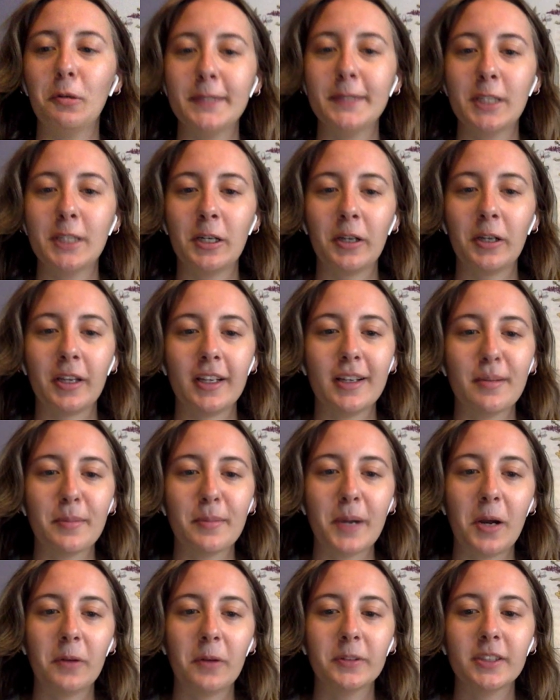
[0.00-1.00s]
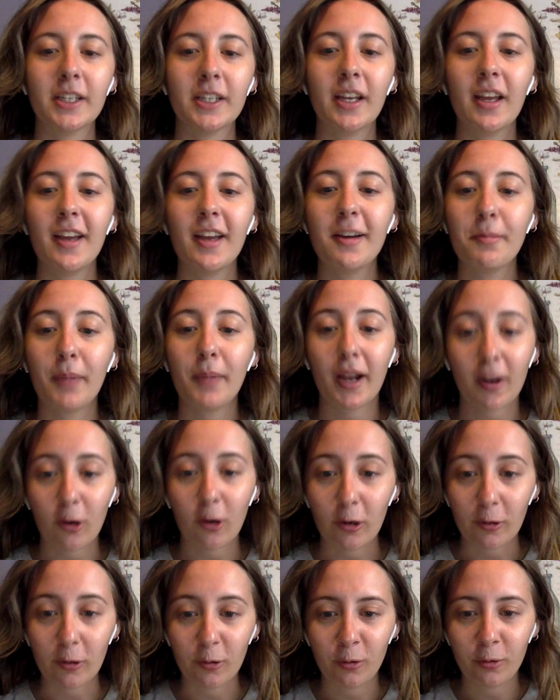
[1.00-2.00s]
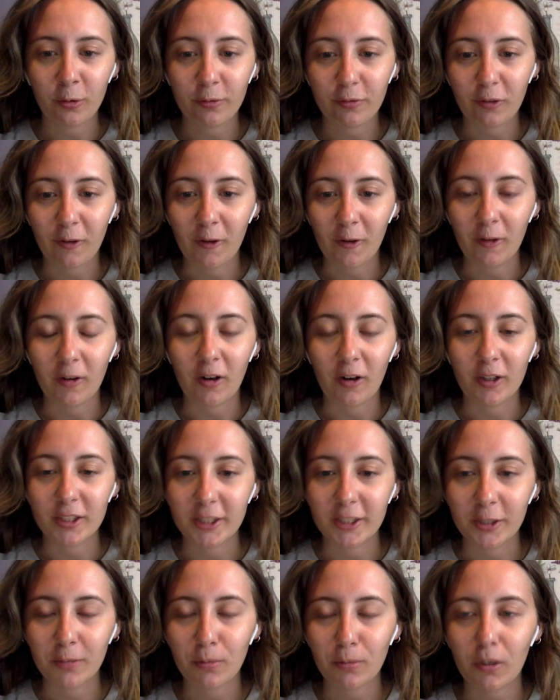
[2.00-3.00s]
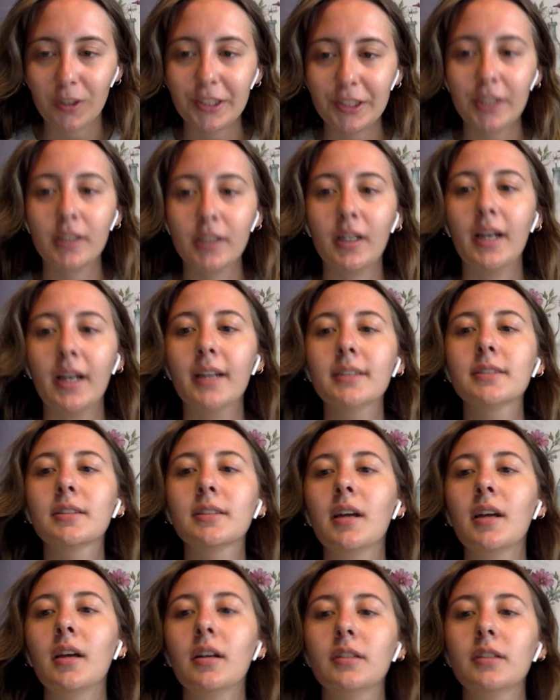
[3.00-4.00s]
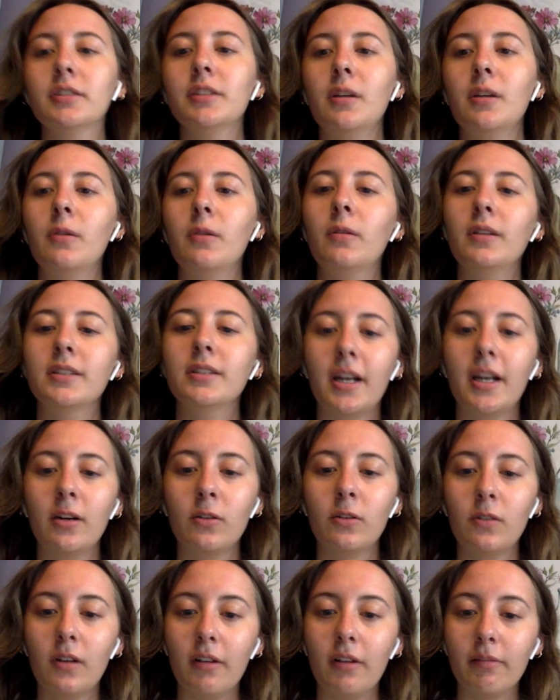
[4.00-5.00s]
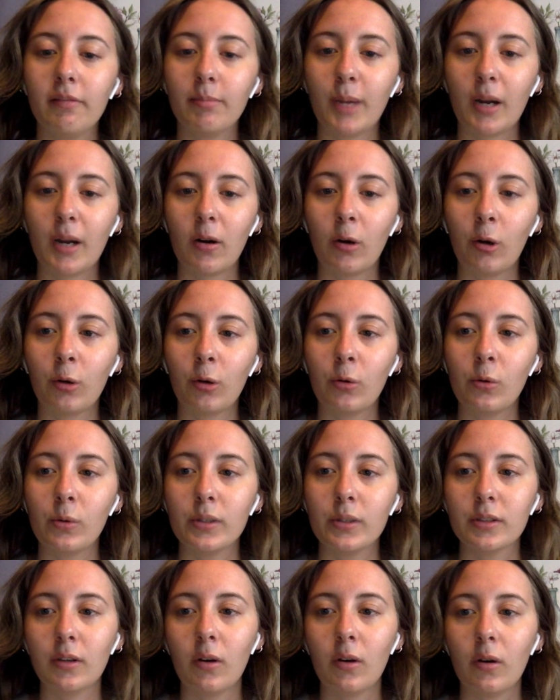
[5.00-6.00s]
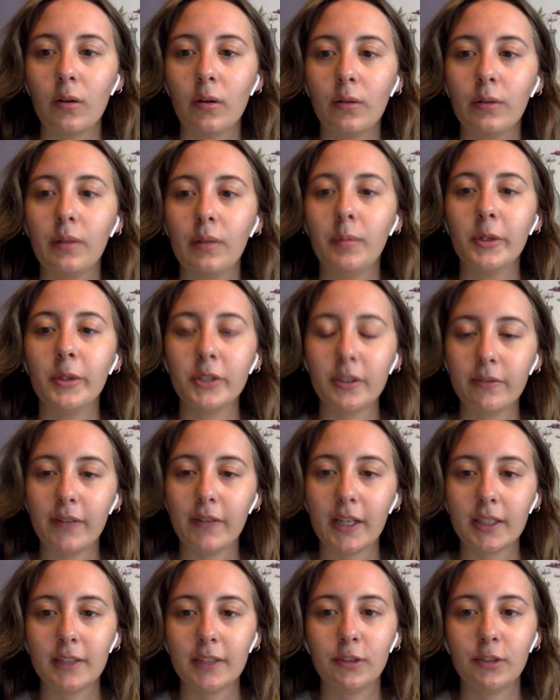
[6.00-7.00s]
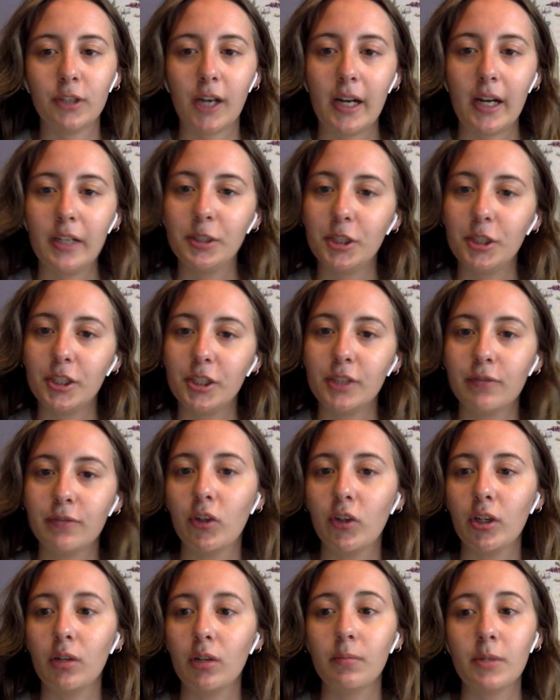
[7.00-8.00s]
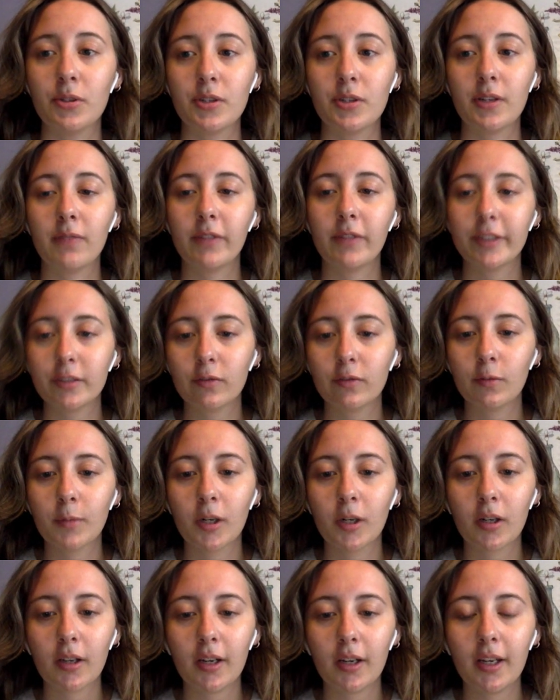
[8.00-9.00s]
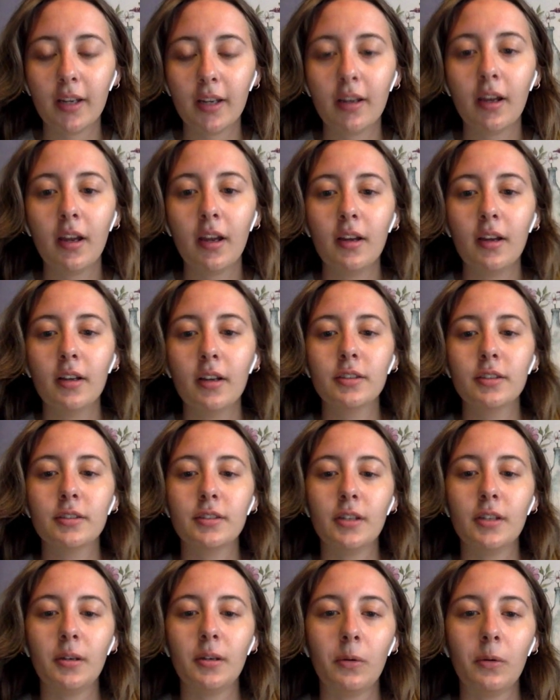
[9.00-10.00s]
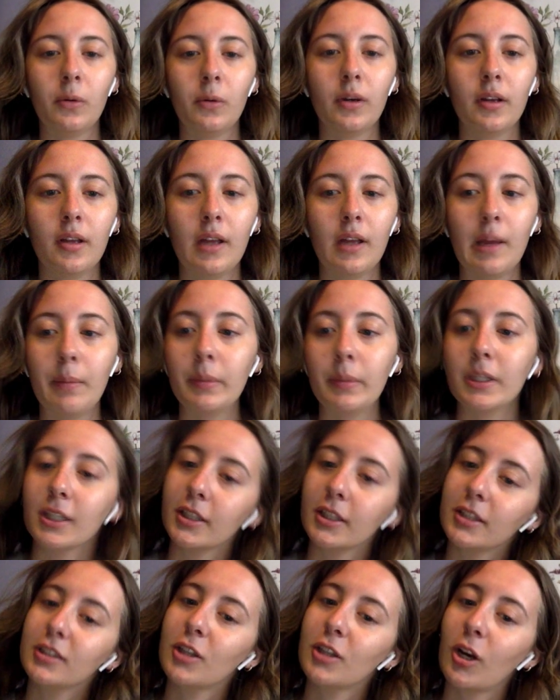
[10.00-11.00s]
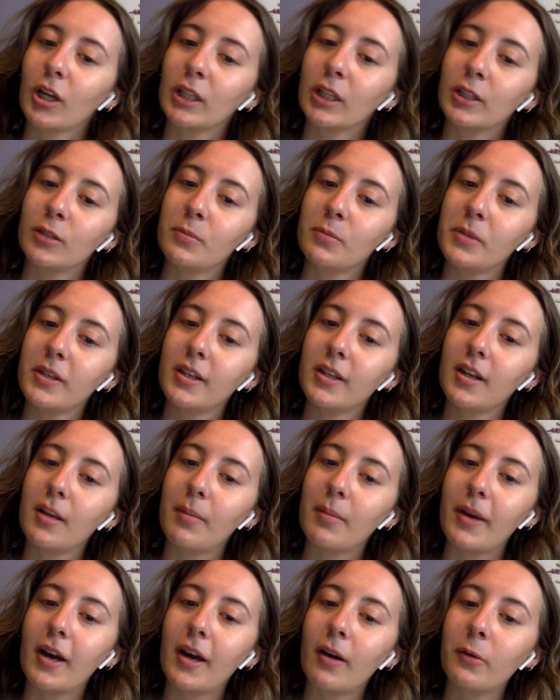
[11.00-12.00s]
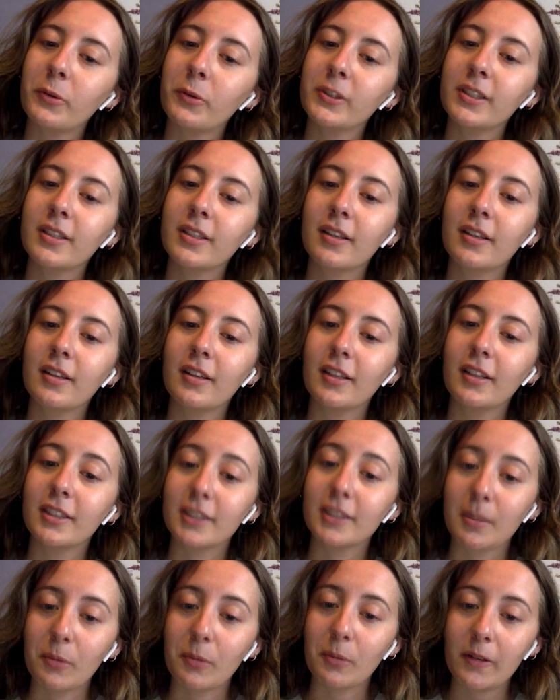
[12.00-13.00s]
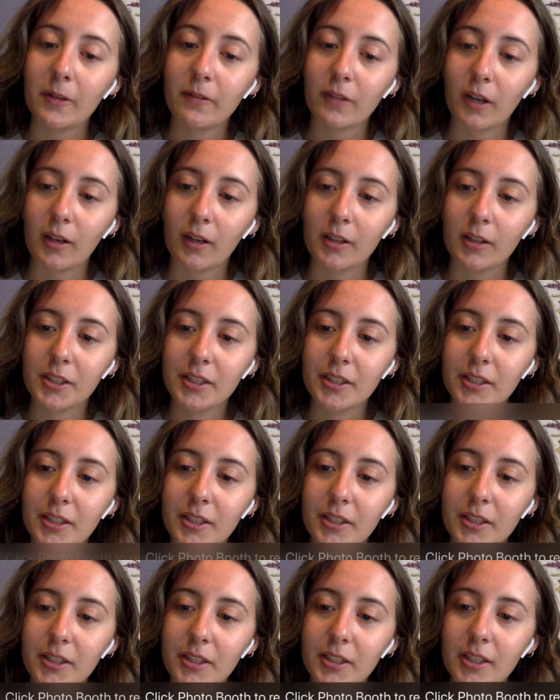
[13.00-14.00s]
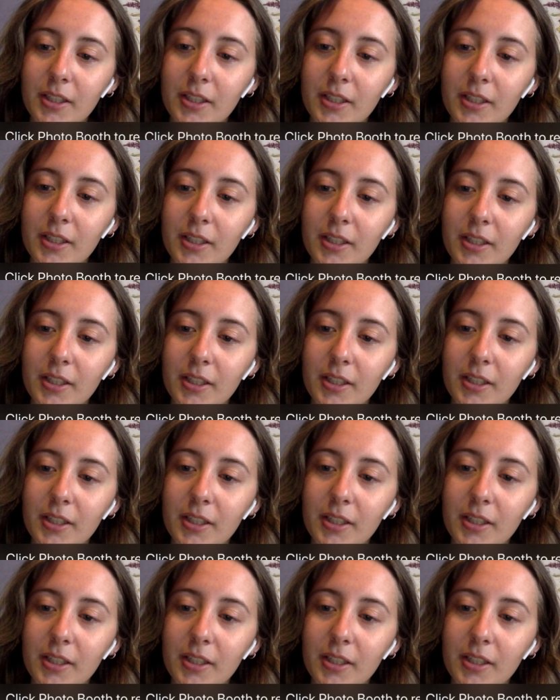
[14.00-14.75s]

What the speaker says: to be talking about my article for our senior project class. So, the title of my article was called The Most Effective Strategies for Your Music Festival Marketing. So, I'm going to talk a little bit about a summary first. So,